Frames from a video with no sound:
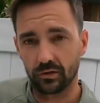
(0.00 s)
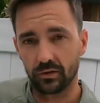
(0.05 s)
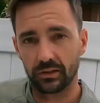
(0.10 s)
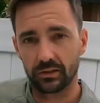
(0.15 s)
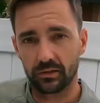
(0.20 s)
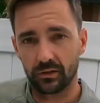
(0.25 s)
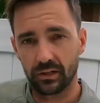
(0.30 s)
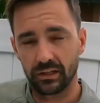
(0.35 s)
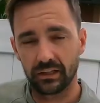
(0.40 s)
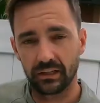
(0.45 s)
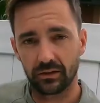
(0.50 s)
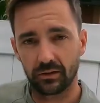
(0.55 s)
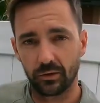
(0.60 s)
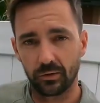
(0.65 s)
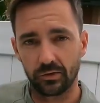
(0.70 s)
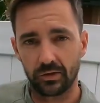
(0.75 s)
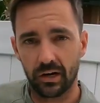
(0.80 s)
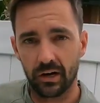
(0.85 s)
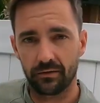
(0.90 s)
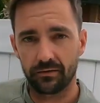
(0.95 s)
So let's go ahead and get
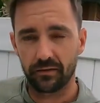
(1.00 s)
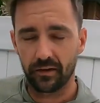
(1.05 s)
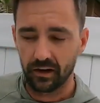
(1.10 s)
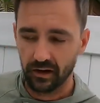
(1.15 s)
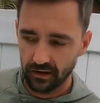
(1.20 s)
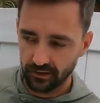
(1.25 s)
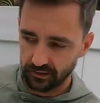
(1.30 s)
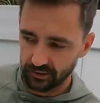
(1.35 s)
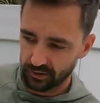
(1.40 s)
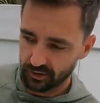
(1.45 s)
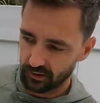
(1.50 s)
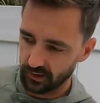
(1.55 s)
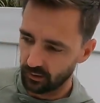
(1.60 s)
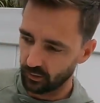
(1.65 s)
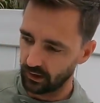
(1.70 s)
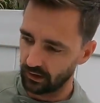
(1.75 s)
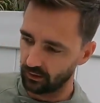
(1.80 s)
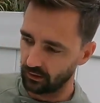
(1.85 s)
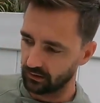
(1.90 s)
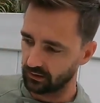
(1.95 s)
those off and then show
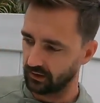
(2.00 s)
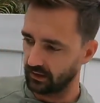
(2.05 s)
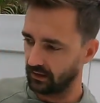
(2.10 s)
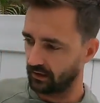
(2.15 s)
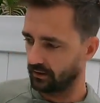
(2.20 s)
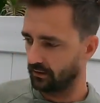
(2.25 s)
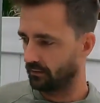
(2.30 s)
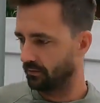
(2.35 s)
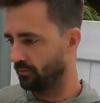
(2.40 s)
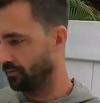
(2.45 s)
you what it looks like.